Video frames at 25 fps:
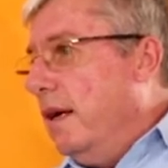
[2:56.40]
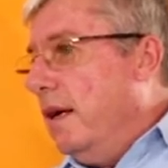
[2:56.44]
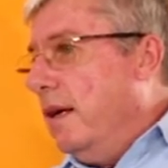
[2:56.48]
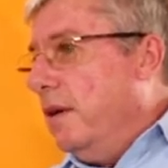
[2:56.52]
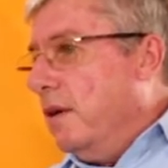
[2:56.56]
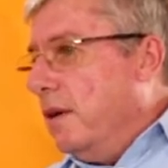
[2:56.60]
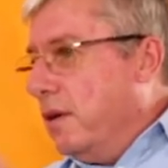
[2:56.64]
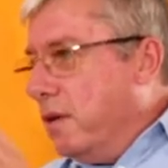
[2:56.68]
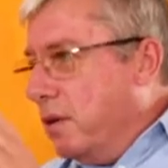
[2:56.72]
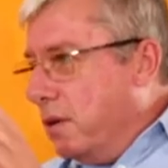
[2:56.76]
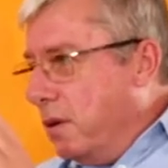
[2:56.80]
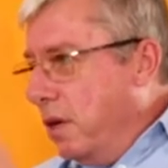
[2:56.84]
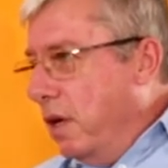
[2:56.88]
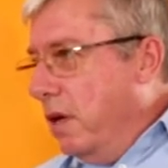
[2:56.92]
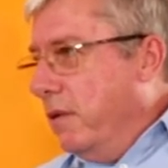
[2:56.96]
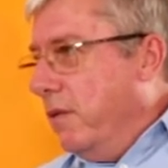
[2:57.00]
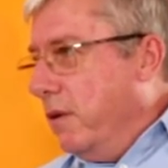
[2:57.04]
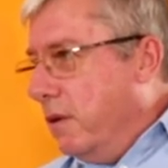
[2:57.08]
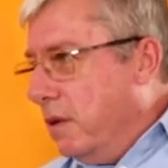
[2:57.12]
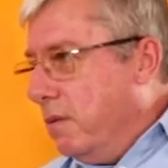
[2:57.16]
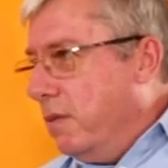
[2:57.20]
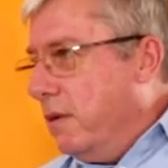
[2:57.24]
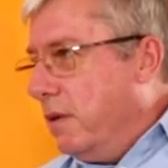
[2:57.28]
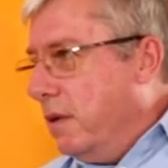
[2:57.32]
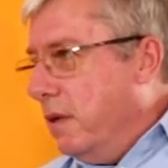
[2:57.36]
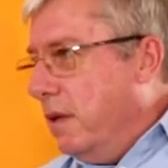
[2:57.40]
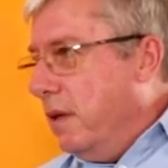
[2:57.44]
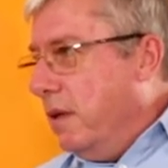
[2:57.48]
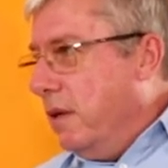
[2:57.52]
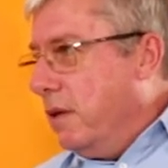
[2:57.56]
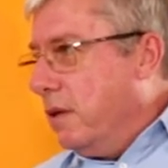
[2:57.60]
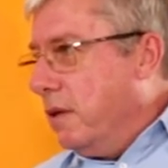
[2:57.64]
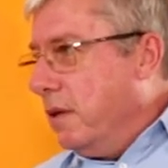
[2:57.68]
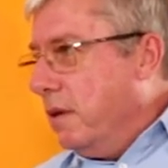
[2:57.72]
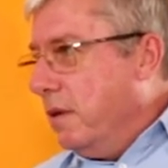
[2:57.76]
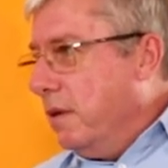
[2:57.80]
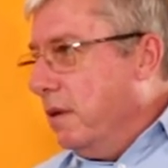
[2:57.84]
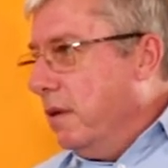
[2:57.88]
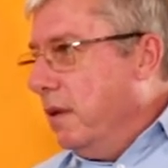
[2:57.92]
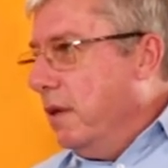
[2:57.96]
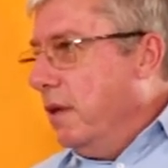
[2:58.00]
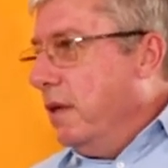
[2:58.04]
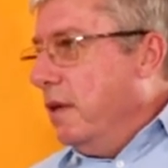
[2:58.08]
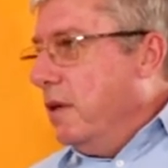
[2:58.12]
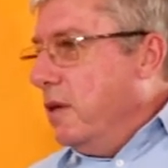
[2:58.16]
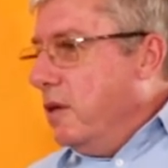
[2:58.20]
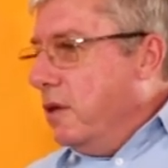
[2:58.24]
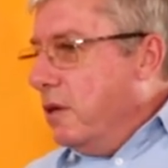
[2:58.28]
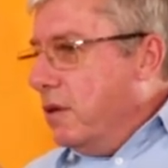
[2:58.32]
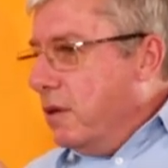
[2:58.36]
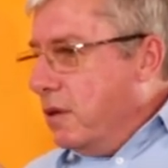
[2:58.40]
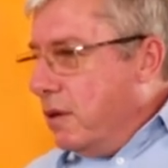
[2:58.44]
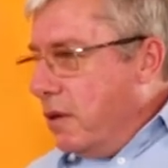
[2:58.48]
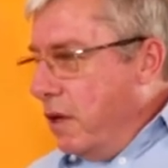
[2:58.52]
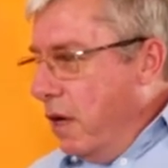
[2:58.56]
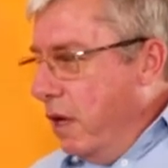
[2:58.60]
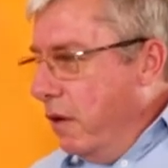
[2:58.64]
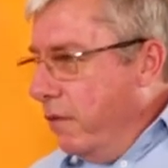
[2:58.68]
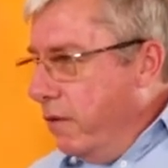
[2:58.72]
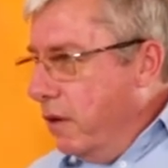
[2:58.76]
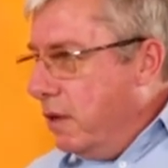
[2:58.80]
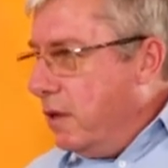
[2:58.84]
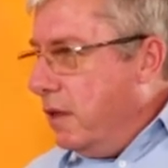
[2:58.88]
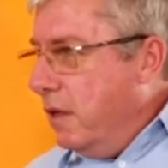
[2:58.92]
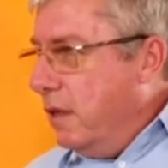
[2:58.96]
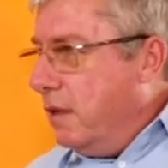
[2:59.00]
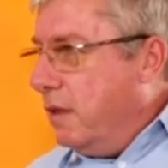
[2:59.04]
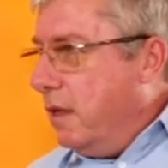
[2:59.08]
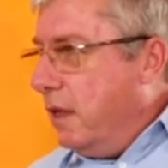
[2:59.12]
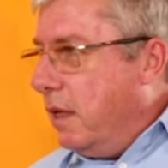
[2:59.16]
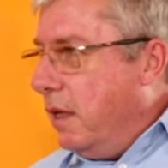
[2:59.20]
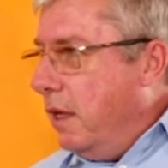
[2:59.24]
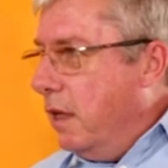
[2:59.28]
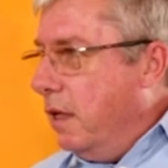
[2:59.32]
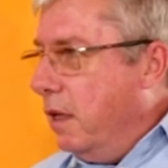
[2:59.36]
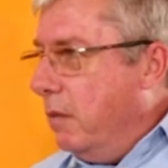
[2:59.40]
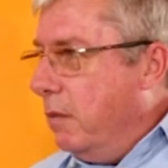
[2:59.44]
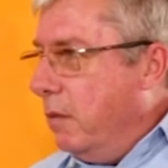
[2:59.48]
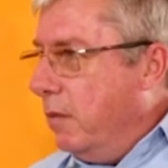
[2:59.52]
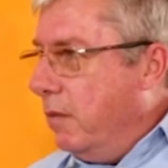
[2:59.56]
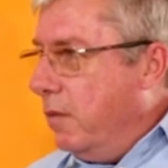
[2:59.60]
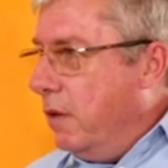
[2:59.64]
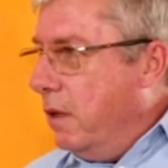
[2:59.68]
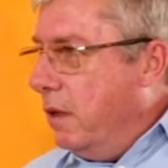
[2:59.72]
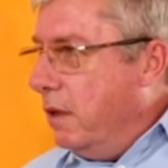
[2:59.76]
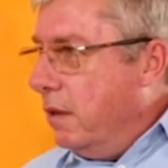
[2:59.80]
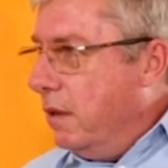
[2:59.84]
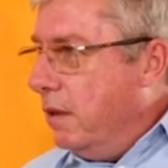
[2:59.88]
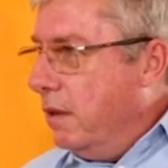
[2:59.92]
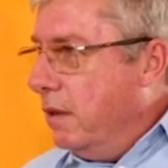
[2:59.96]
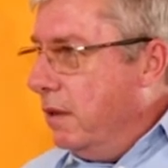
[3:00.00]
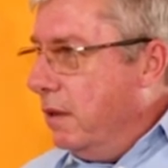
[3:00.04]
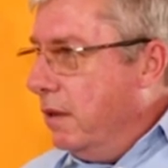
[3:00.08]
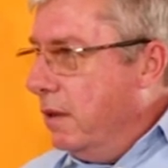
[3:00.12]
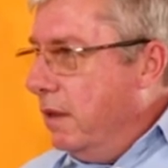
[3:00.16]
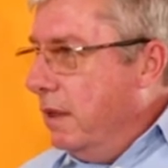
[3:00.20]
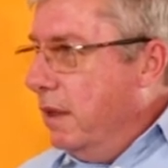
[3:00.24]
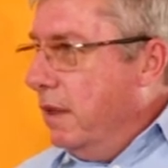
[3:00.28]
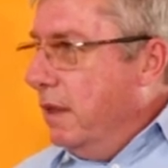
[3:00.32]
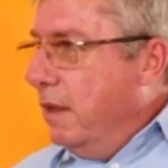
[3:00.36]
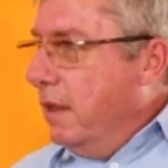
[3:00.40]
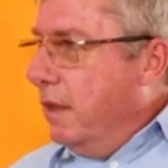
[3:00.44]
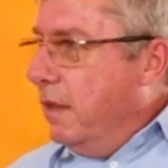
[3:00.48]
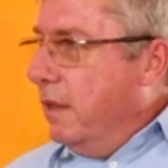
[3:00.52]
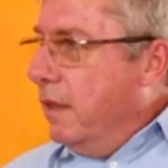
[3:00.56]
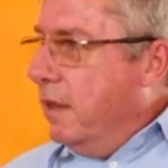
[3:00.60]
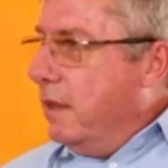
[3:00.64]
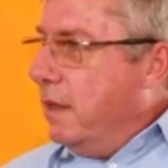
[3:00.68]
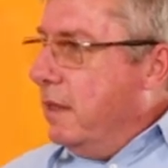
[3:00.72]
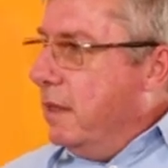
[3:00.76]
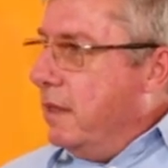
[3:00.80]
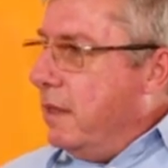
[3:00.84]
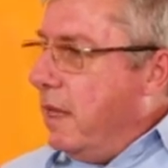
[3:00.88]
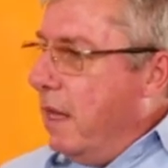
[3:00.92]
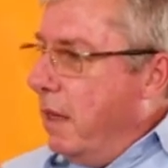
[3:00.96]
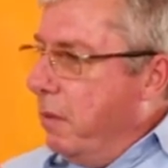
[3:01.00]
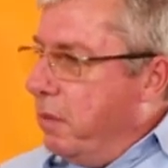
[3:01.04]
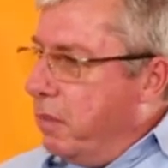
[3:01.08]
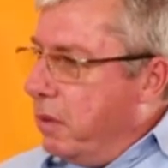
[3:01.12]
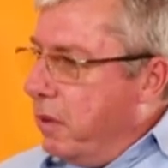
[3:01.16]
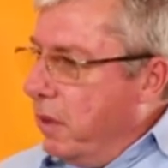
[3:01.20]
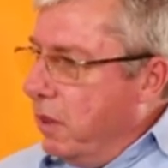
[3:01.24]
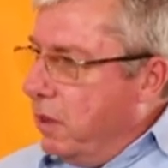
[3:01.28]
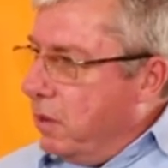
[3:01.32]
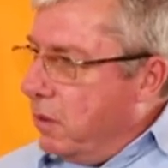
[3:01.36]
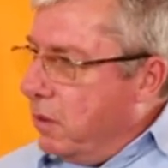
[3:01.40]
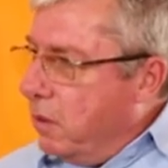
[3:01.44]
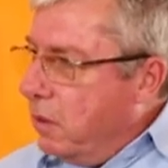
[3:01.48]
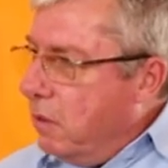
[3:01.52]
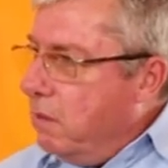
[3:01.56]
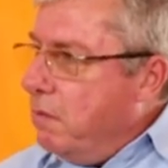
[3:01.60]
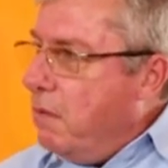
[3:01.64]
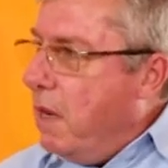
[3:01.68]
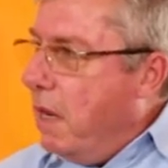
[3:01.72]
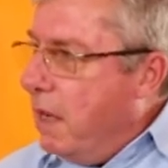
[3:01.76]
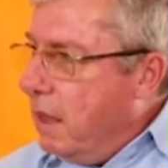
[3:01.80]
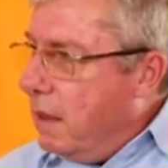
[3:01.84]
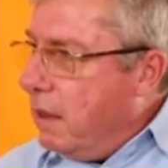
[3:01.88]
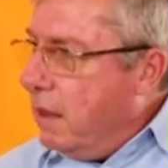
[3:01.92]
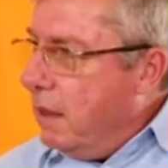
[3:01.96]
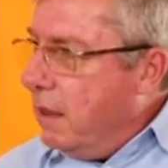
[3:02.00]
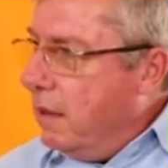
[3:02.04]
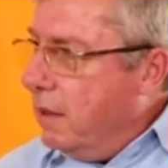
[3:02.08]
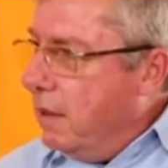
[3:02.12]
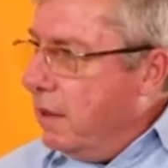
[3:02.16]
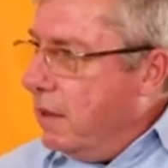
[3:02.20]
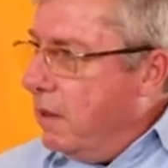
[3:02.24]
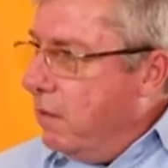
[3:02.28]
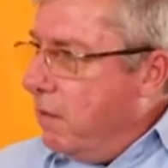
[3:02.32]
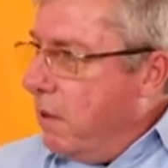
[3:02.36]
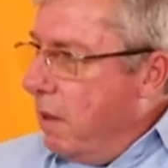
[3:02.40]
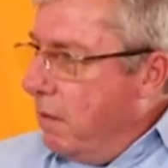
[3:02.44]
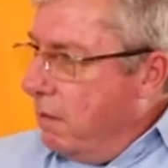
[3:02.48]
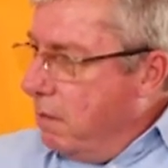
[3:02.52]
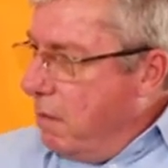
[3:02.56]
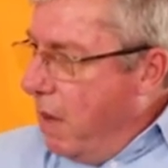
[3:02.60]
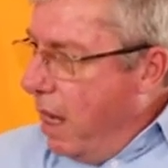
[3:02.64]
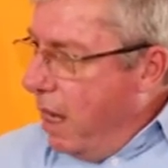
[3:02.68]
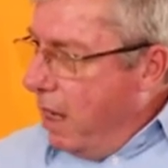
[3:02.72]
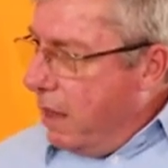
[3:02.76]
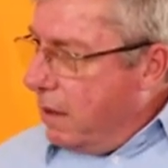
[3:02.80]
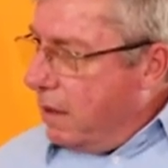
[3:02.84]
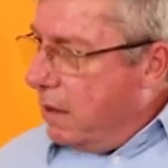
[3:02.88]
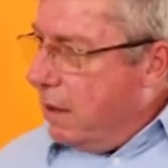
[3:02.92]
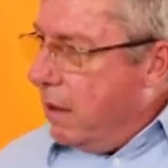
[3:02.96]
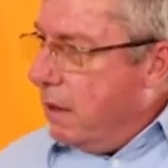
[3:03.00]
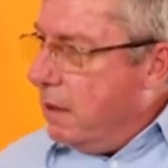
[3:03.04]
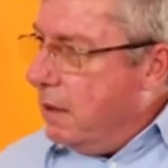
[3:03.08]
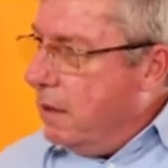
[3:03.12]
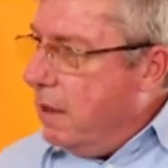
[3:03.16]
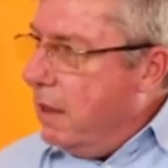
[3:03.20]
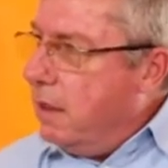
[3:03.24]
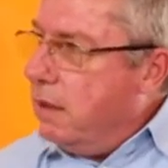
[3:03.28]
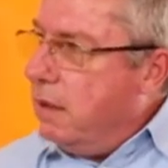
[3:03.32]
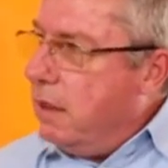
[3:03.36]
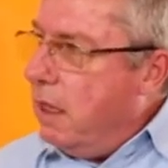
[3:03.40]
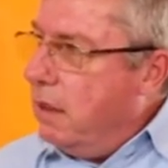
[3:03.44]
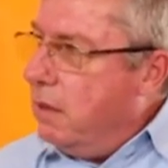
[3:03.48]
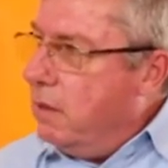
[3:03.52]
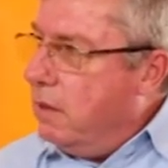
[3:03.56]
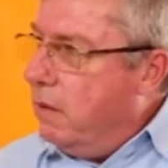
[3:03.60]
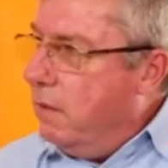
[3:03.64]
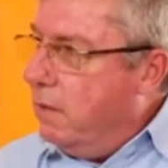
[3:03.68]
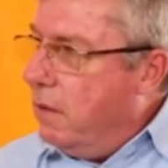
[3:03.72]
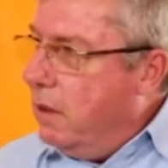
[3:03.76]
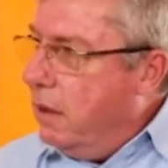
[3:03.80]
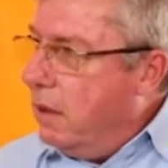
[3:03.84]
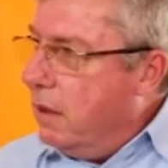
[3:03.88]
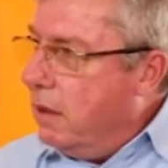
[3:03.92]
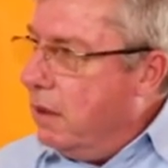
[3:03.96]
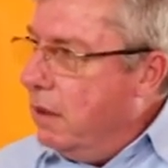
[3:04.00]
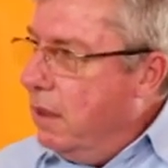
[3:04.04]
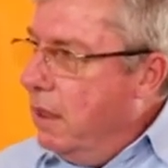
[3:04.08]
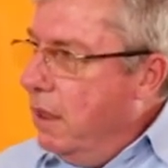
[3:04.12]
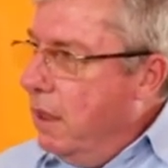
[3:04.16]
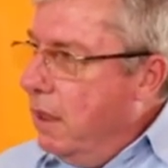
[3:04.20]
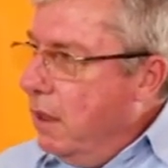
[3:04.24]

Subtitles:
And service was the issue. Service is the kingdom of God. This is our priesthood marker. This is what marks us as sons of God.